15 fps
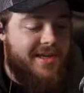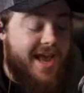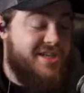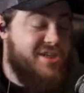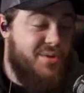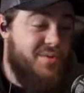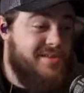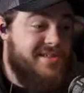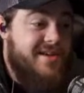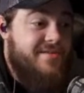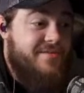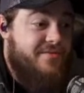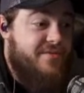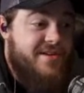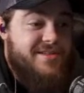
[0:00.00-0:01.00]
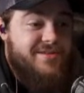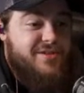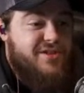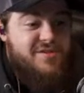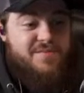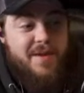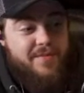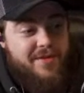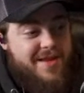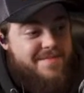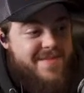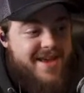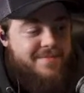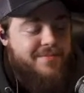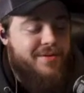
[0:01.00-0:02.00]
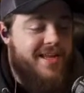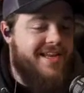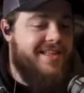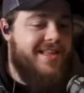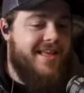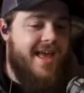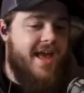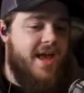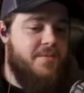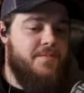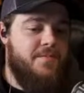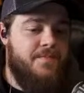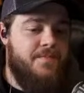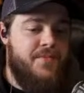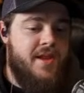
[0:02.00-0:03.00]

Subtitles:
Actually, it wasn't even friends. It was just people I met playing the game,